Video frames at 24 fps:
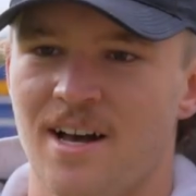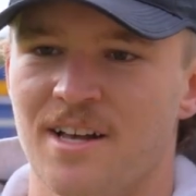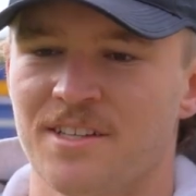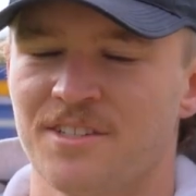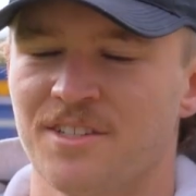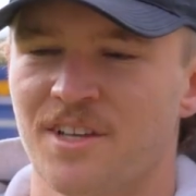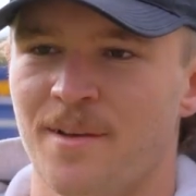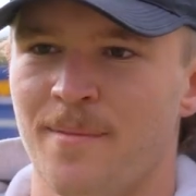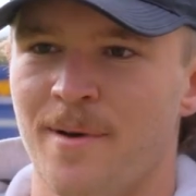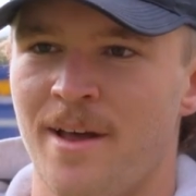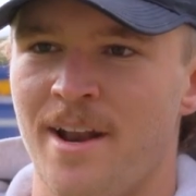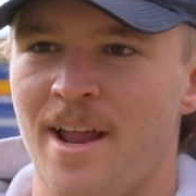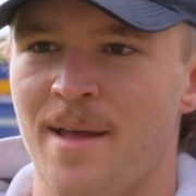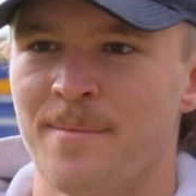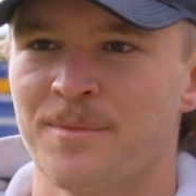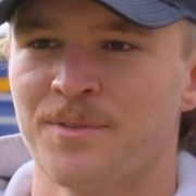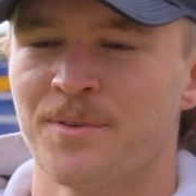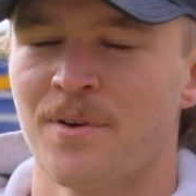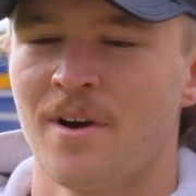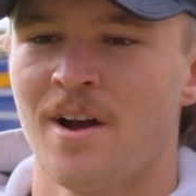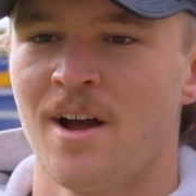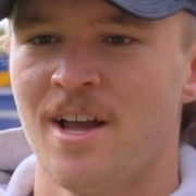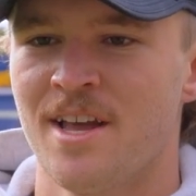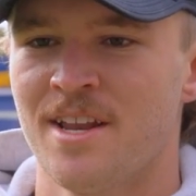So my name's
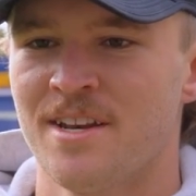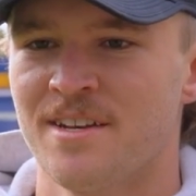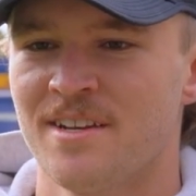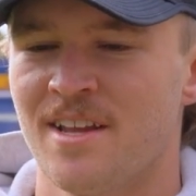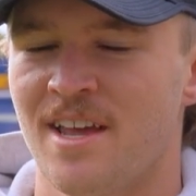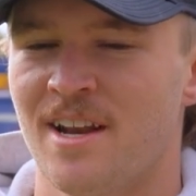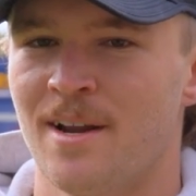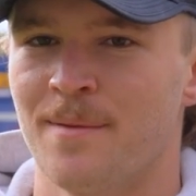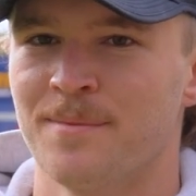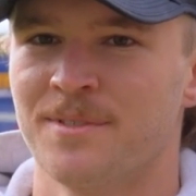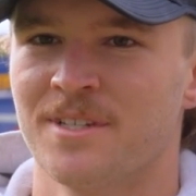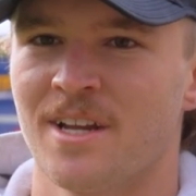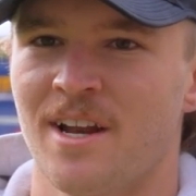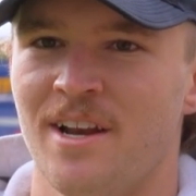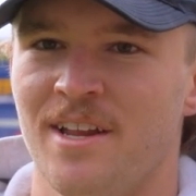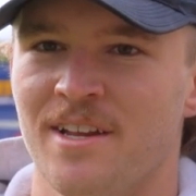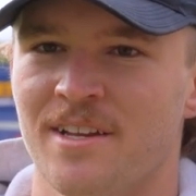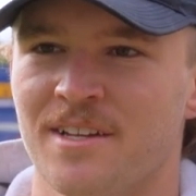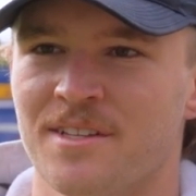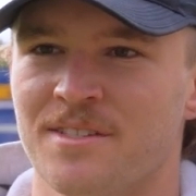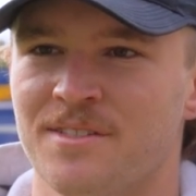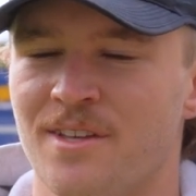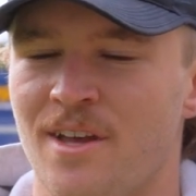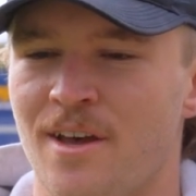Ryan and I'm
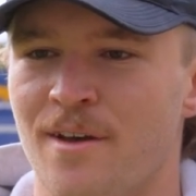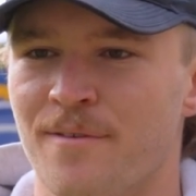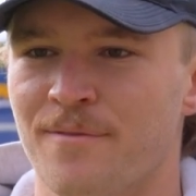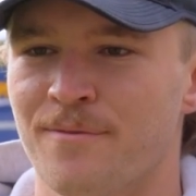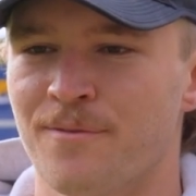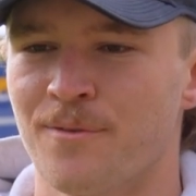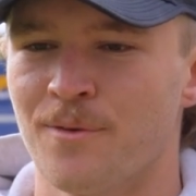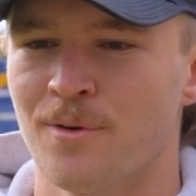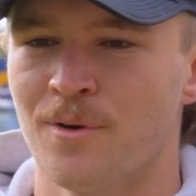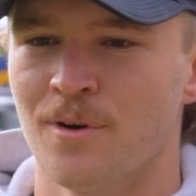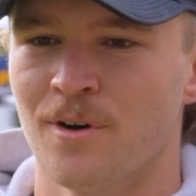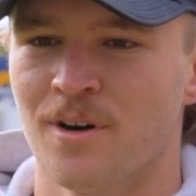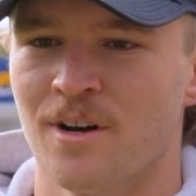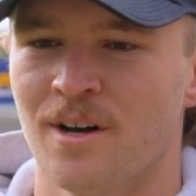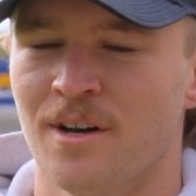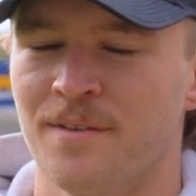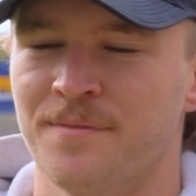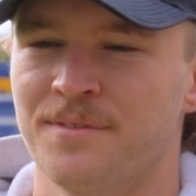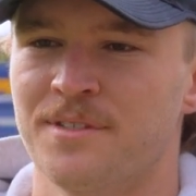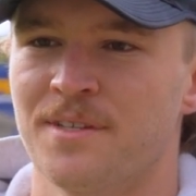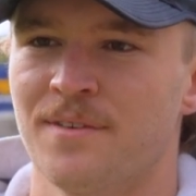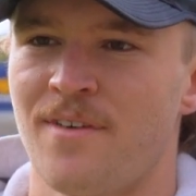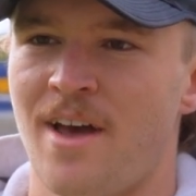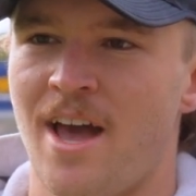studying a Cert 4
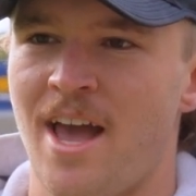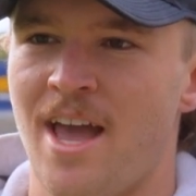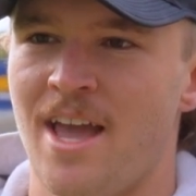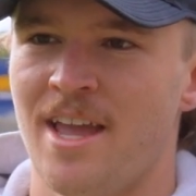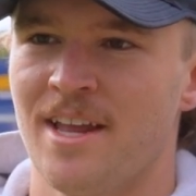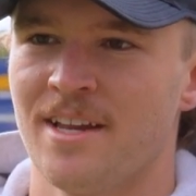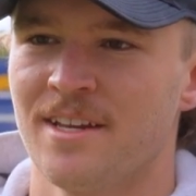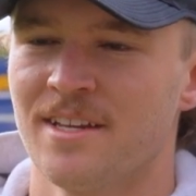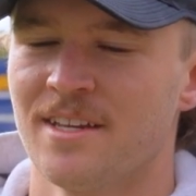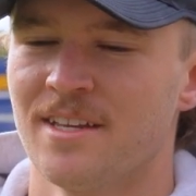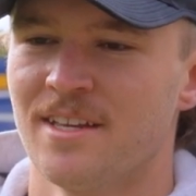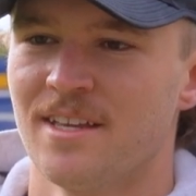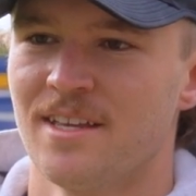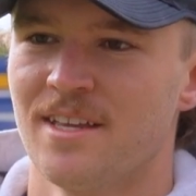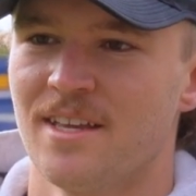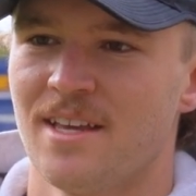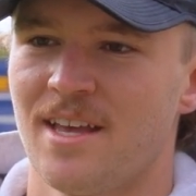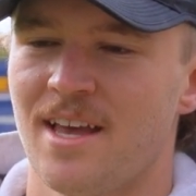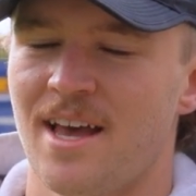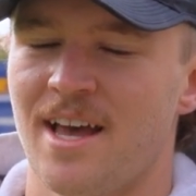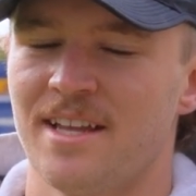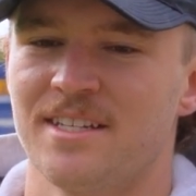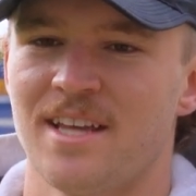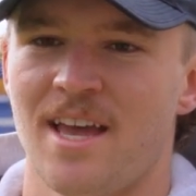of Surveying
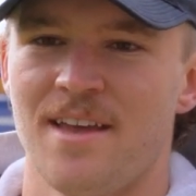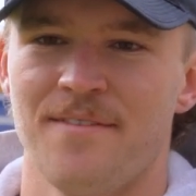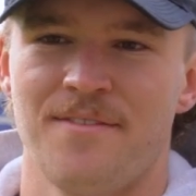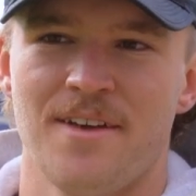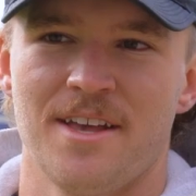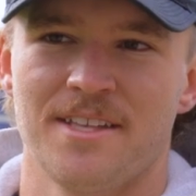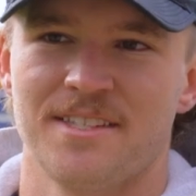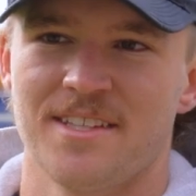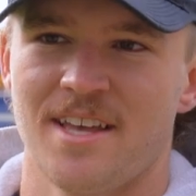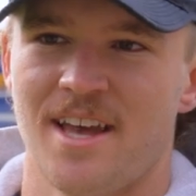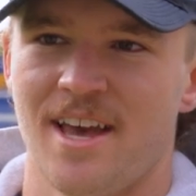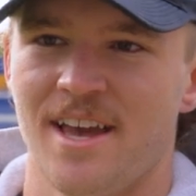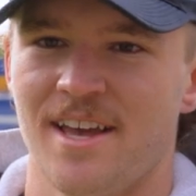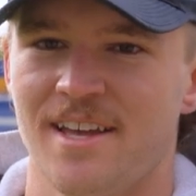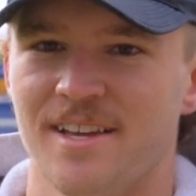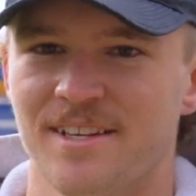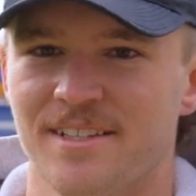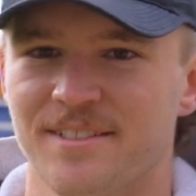at TAFE SA.